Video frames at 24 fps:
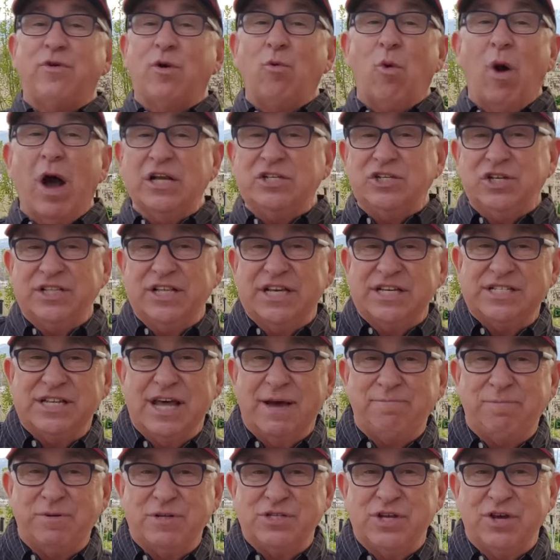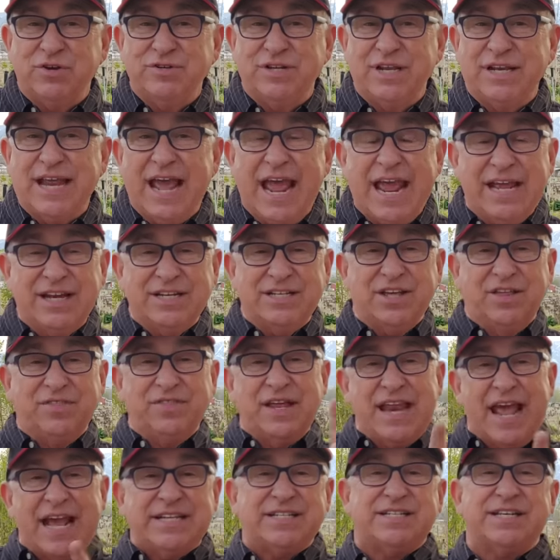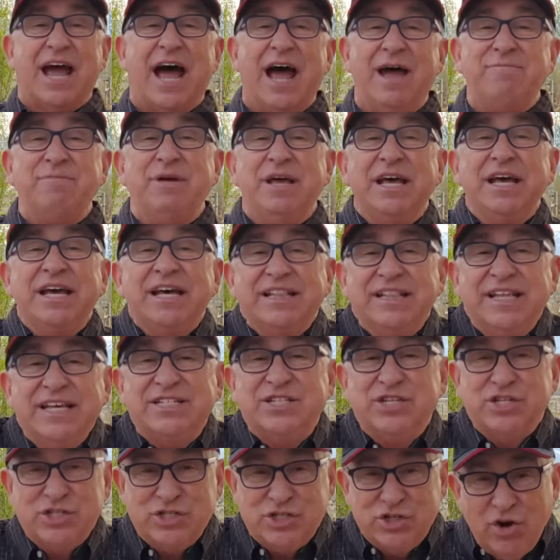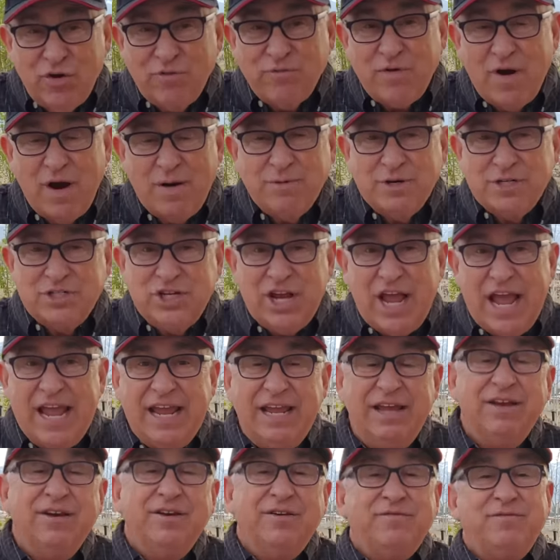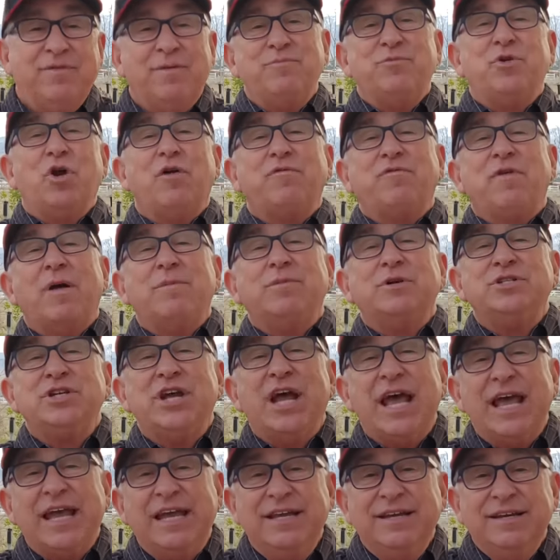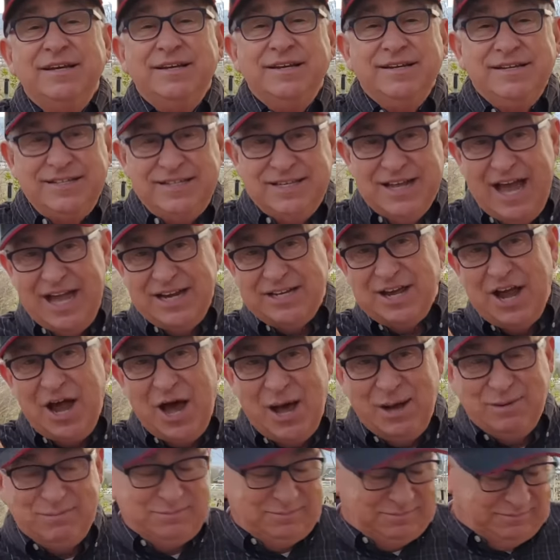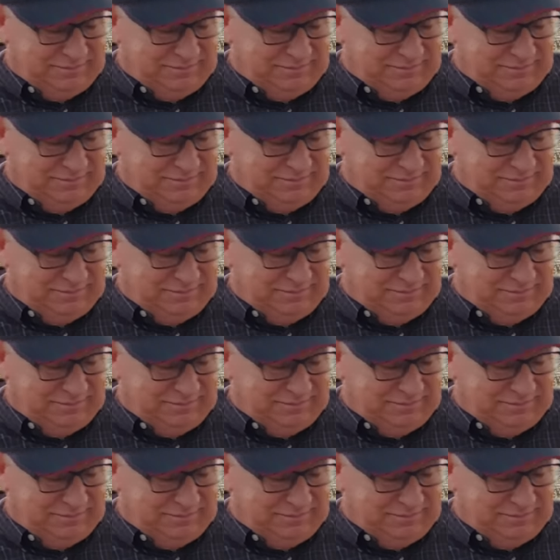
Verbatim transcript: for watching this episode today. Until the next time, this is Dirt Farmer Jay from dirtfarmerjay.com.